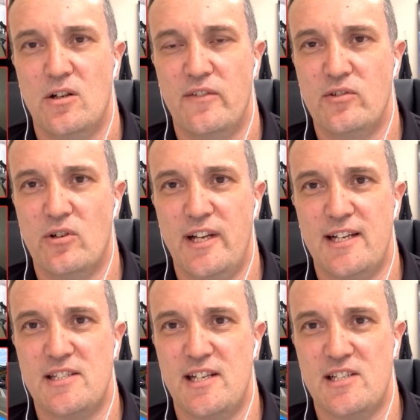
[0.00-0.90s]
I've got
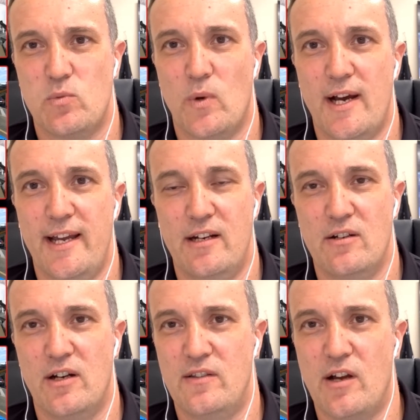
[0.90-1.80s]
excess weight,
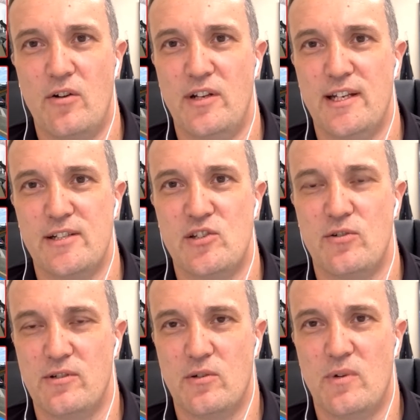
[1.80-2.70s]
I don't need a
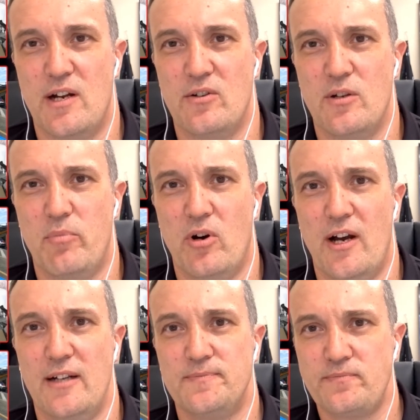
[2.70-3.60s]
2-1 on the
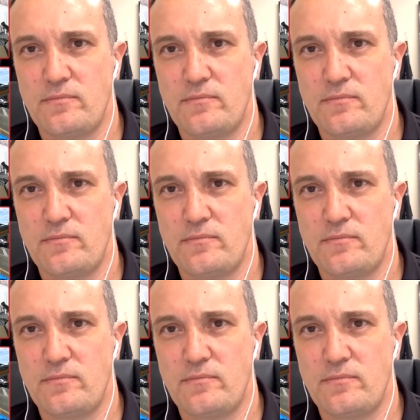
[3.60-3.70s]
bike,